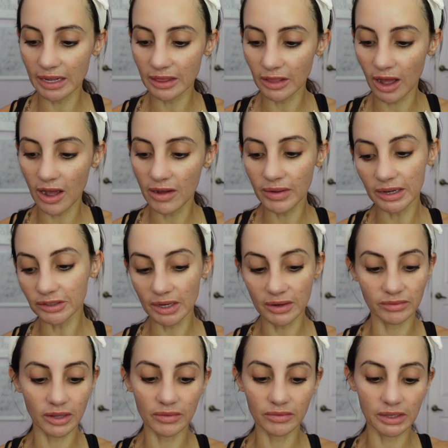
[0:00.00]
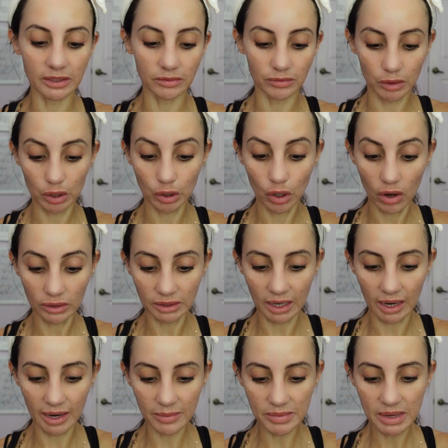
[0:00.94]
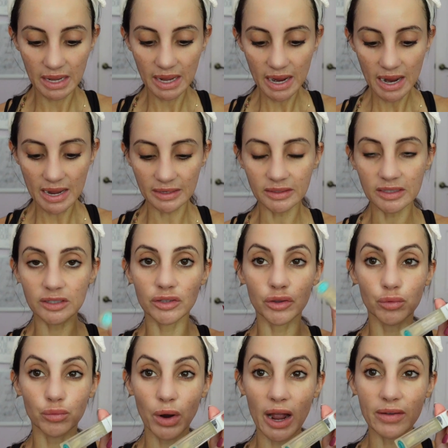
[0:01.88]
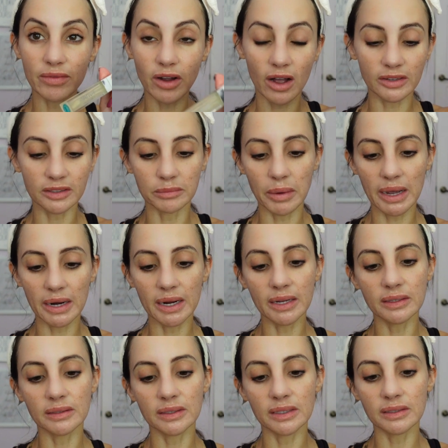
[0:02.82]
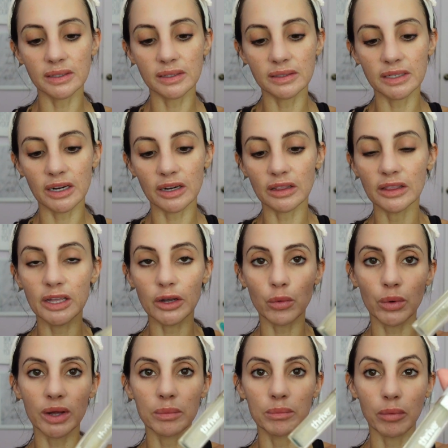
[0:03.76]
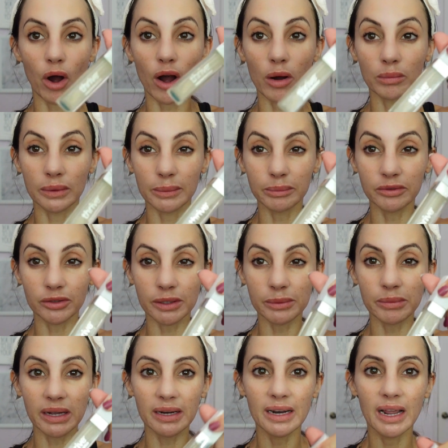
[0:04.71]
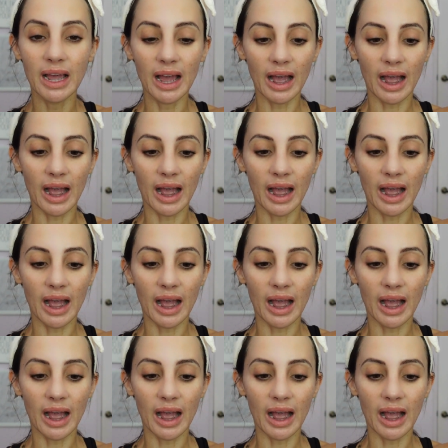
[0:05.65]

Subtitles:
I love, actually I've loved these for a long time, is this Thrive Cosmetics. This is their liquid balm lip treatment.